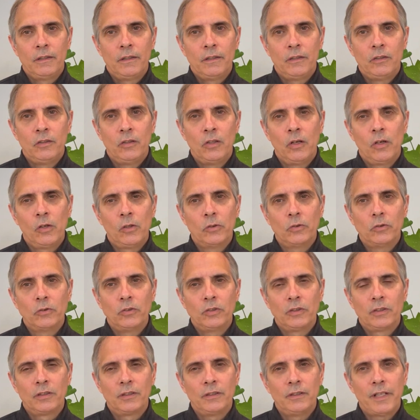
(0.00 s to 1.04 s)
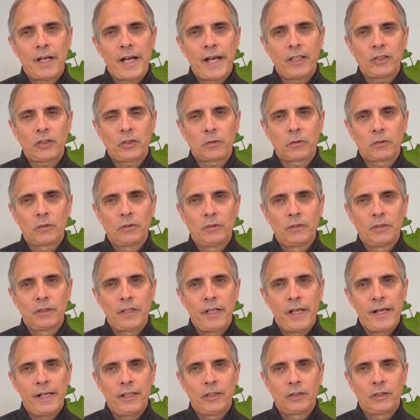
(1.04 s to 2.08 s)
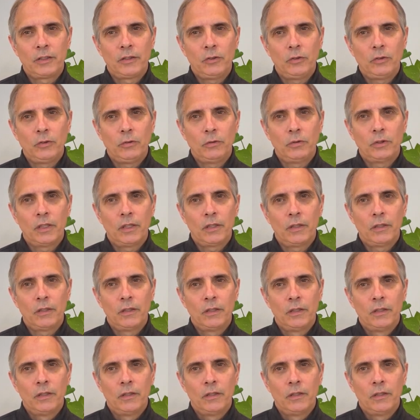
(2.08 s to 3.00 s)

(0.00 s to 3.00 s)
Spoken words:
nose, the nostrils, as you